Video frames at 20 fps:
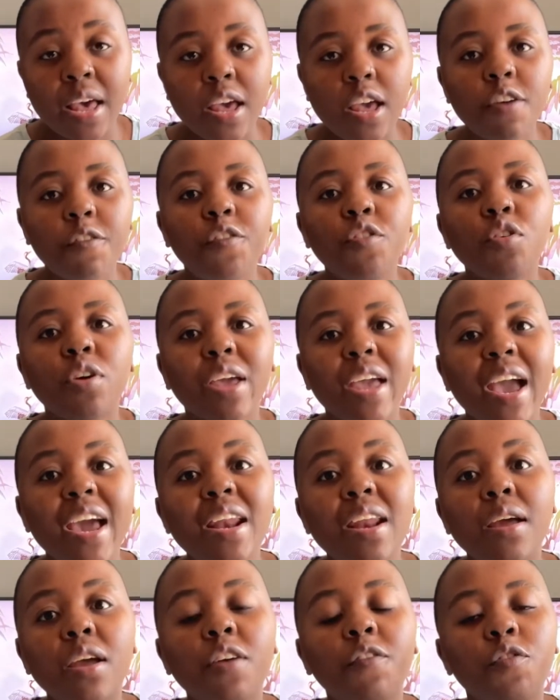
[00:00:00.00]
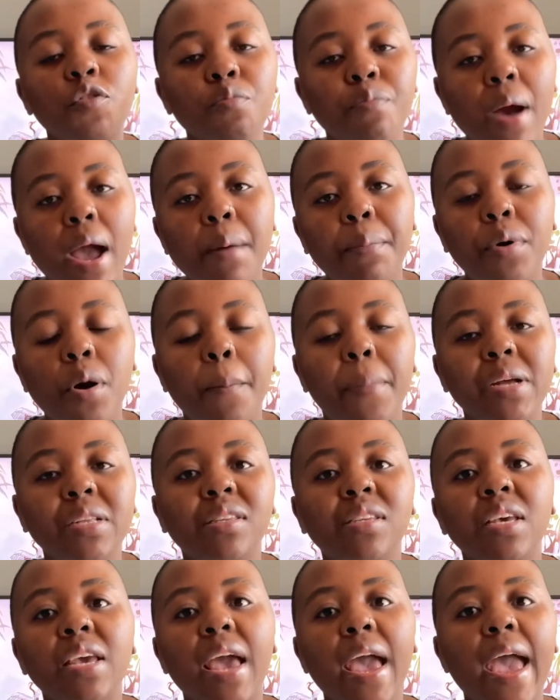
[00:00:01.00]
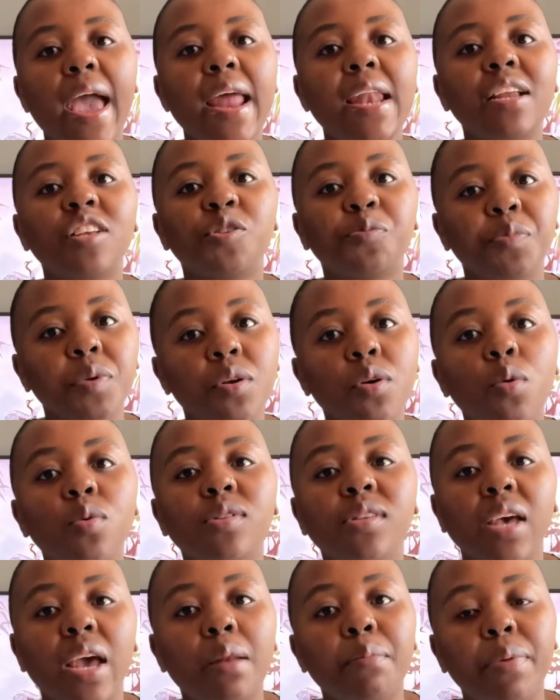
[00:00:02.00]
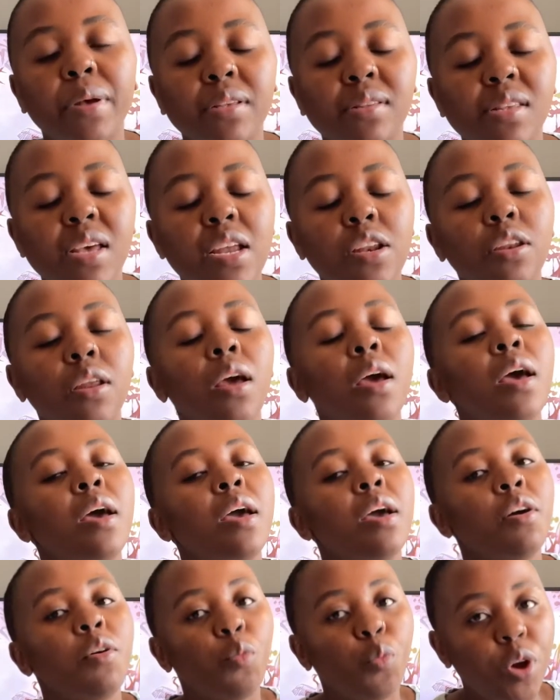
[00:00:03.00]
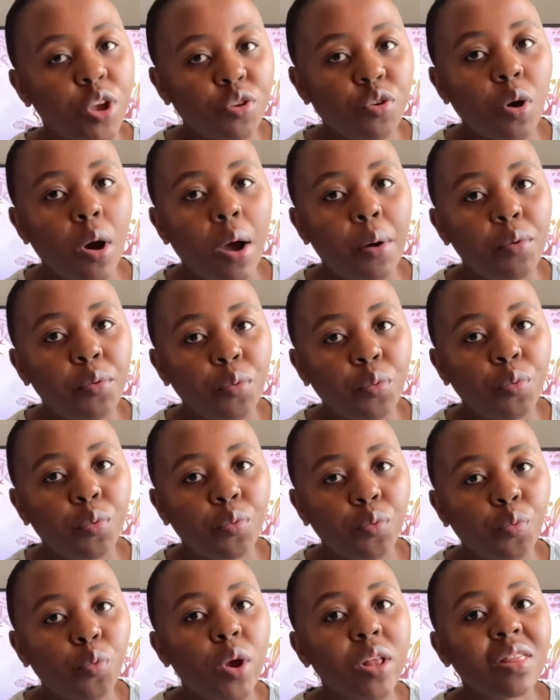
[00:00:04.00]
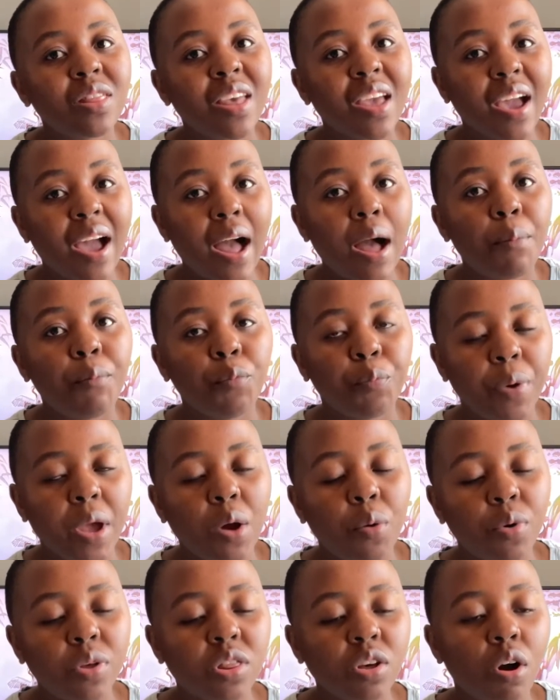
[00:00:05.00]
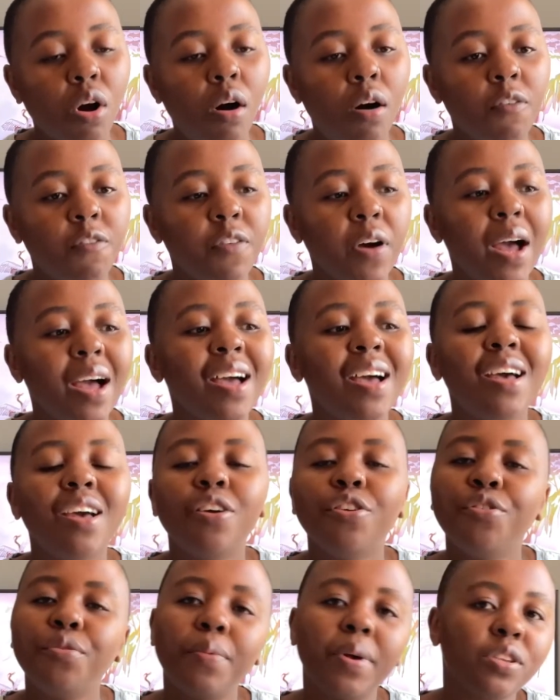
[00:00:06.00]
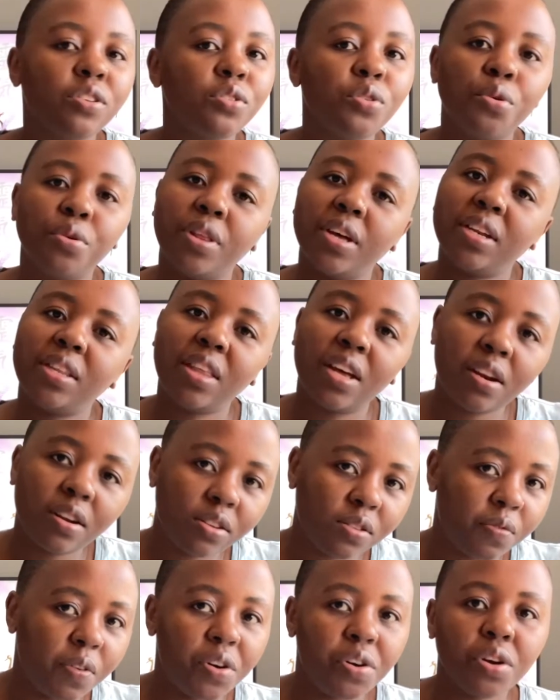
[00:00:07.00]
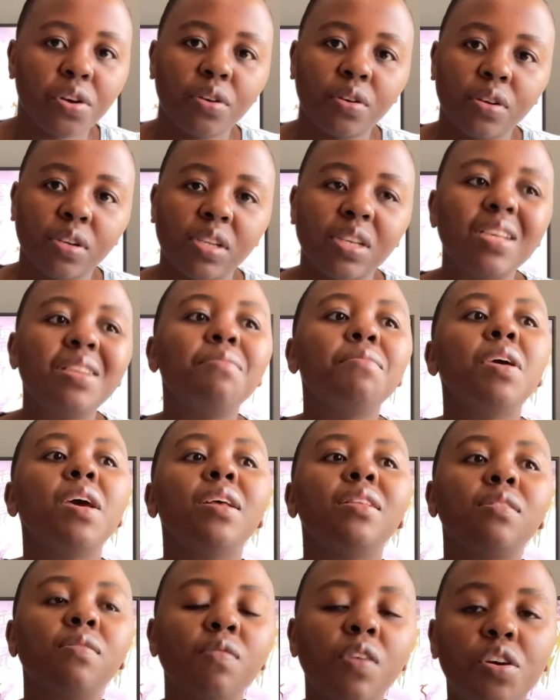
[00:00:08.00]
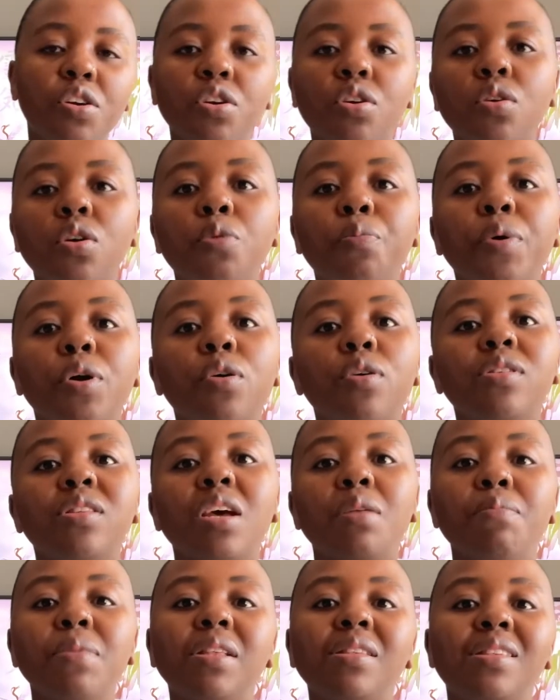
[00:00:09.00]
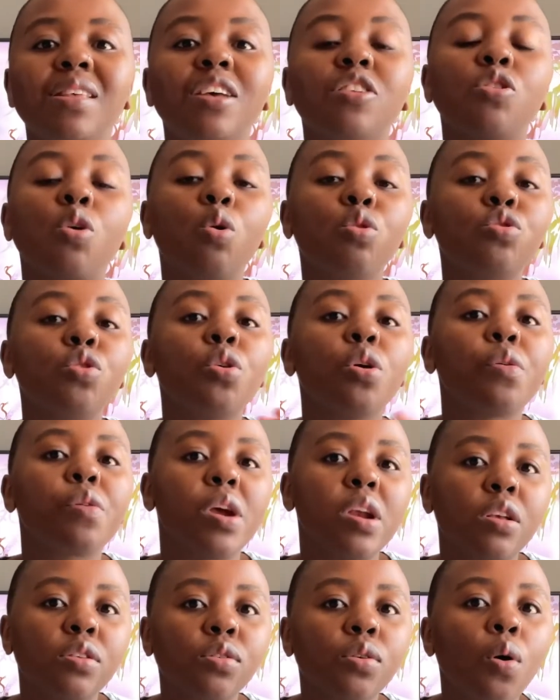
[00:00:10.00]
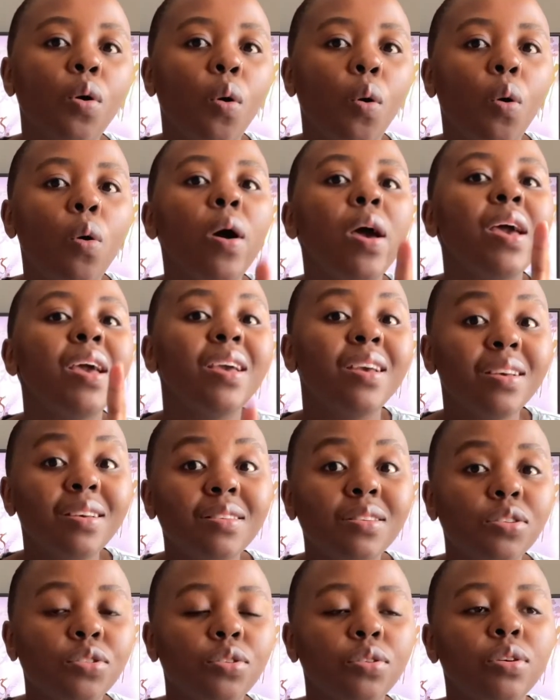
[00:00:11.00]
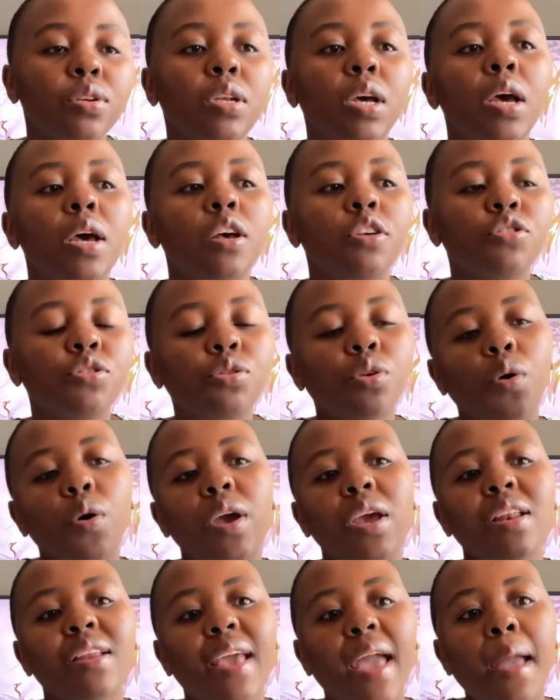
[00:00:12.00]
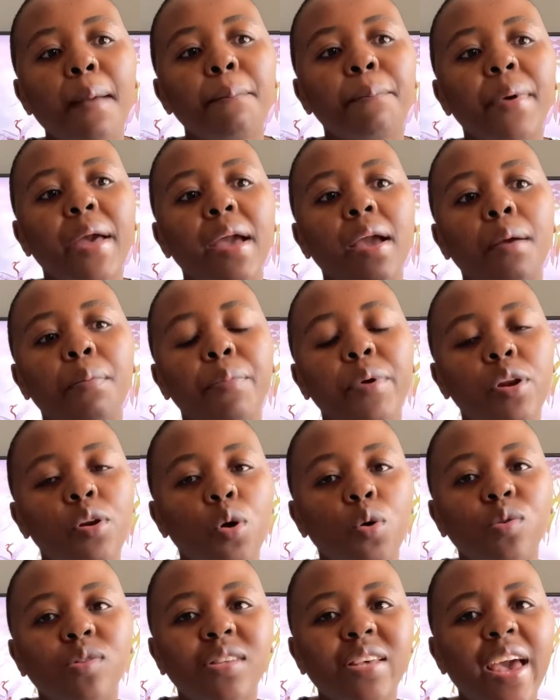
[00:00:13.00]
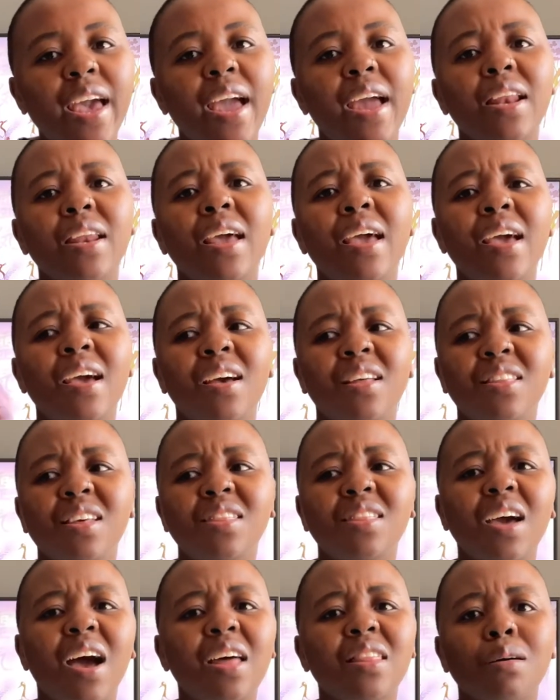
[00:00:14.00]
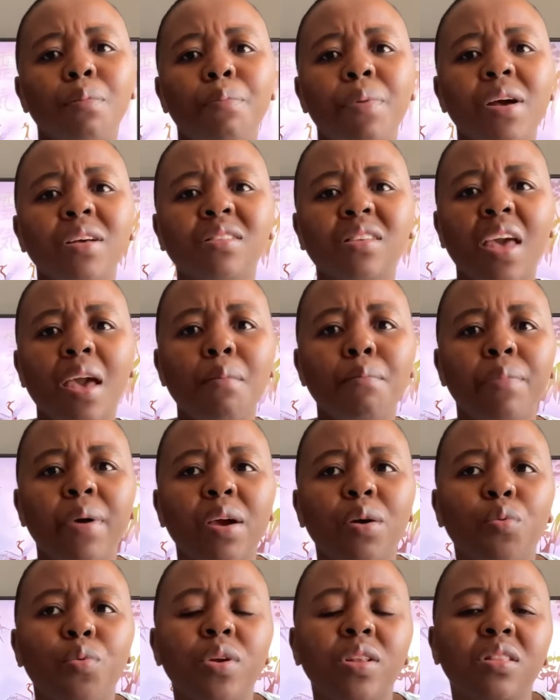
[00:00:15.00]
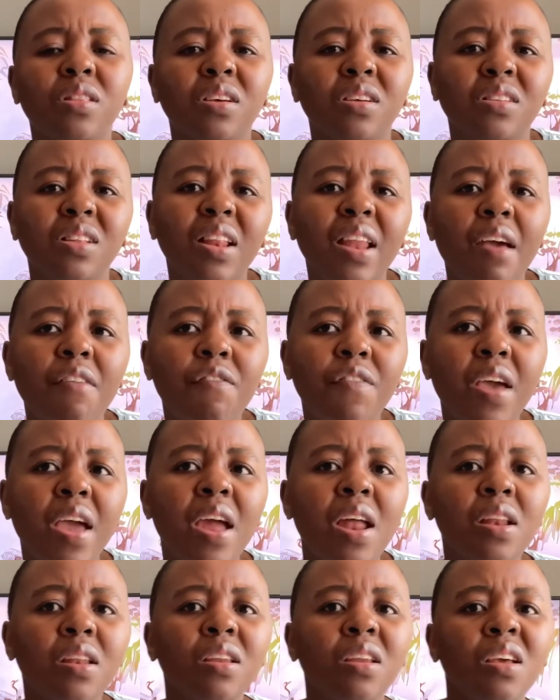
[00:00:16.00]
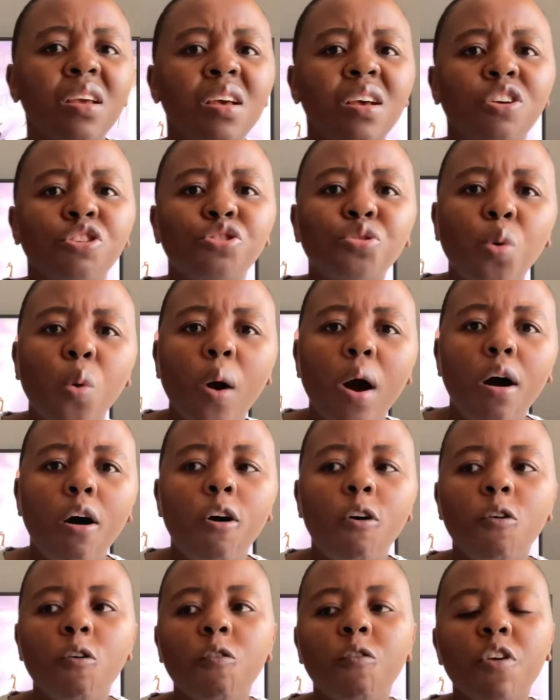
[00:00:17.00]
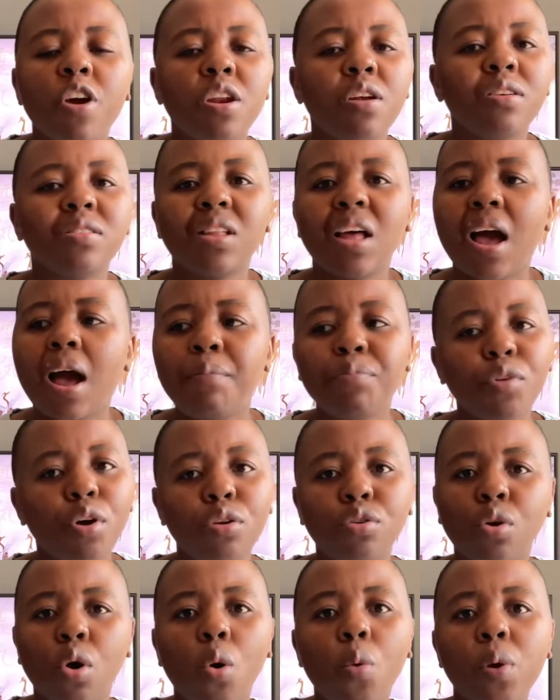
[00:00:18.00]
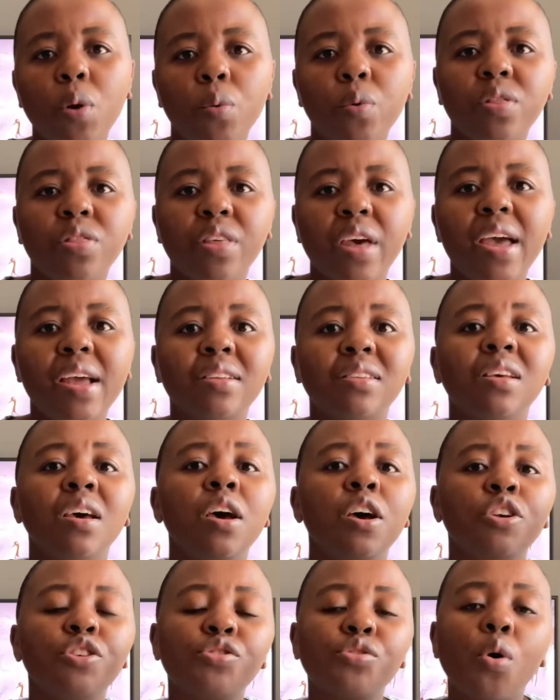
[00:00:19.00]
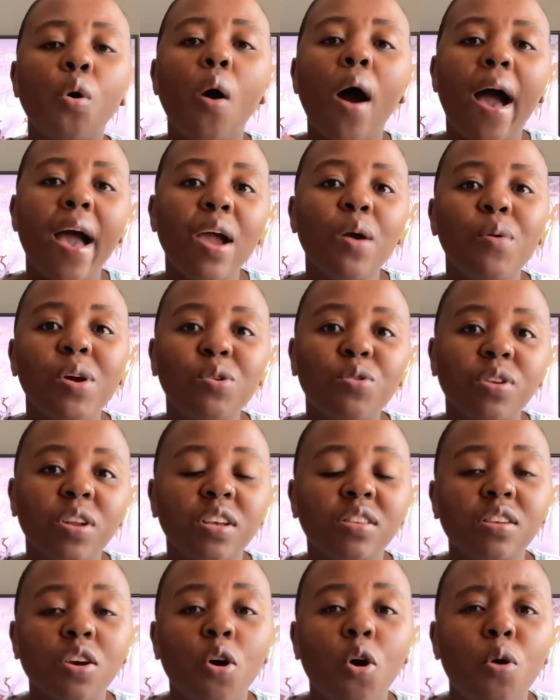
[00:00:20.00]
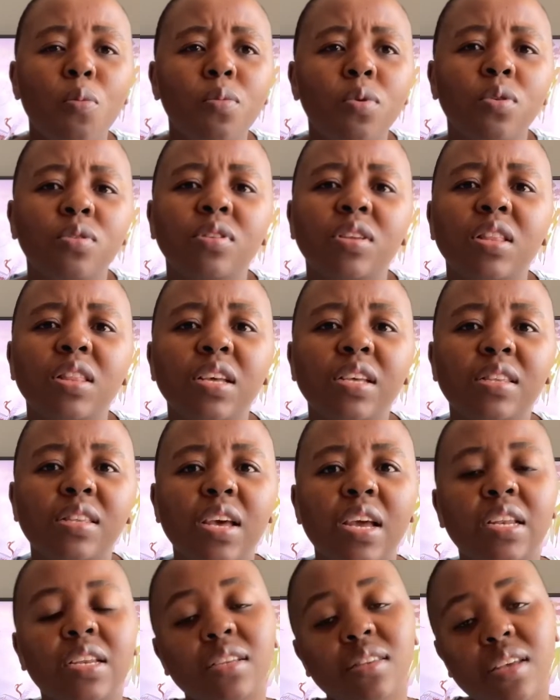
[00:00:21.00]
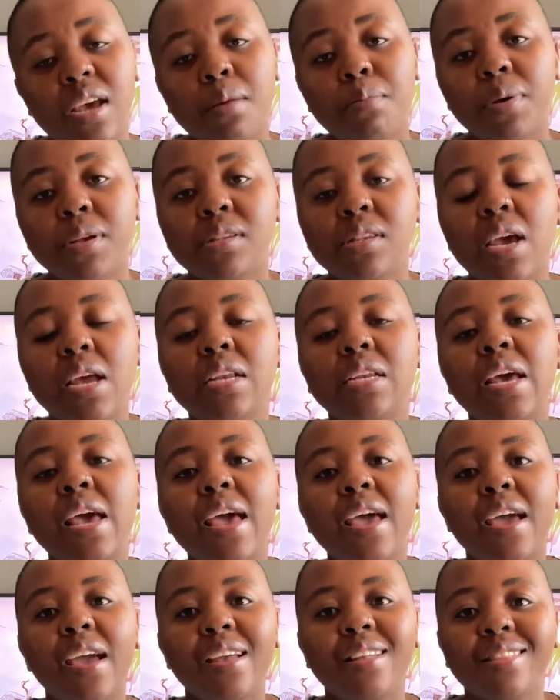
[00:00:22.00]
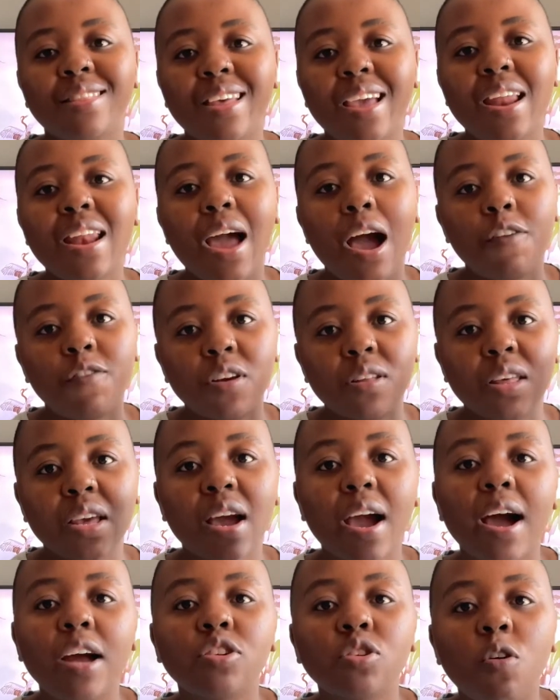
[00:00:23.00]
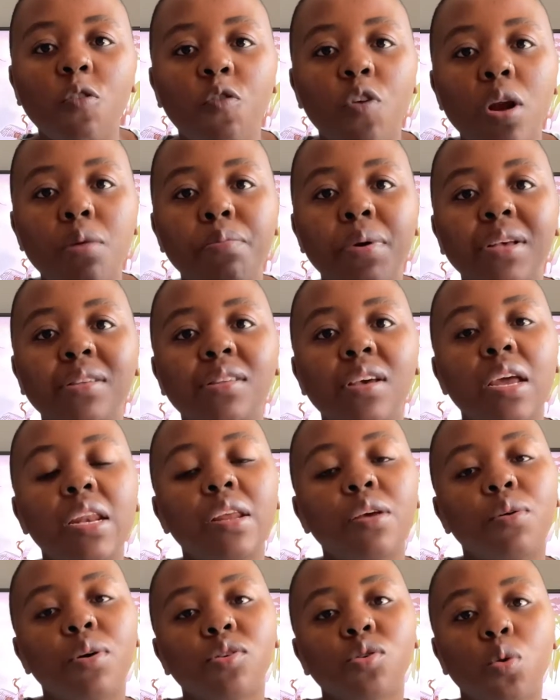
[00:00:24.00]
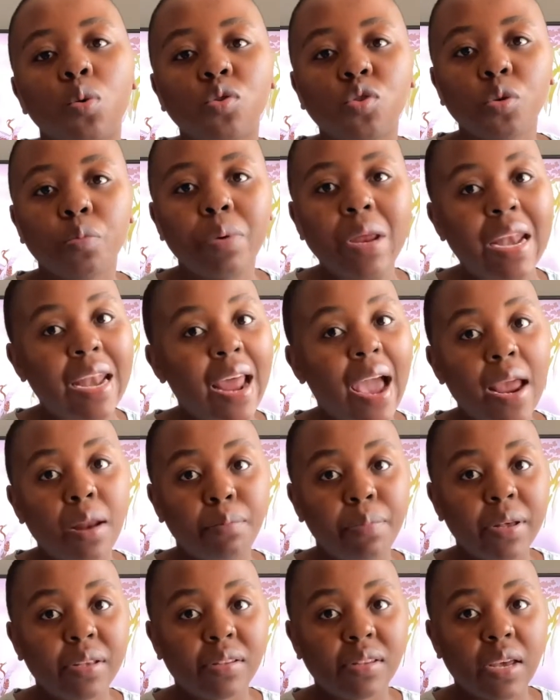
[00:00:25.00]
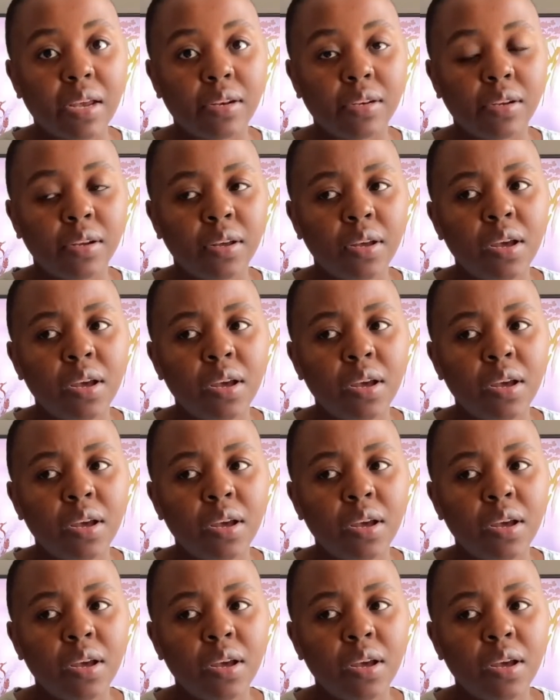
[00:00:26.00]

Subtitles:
If you buy a property and it's below 10%, when they come back with the offer, you must know that that is very good. It's very good, because that means that also your credit score is good. So it came back below 10, and then the other banks came back with 11, 12, and I was like, I'm not going with that. So I went with SA Home Loans, and they said 10%, and then after they cut off 1%, it was going to be 9%.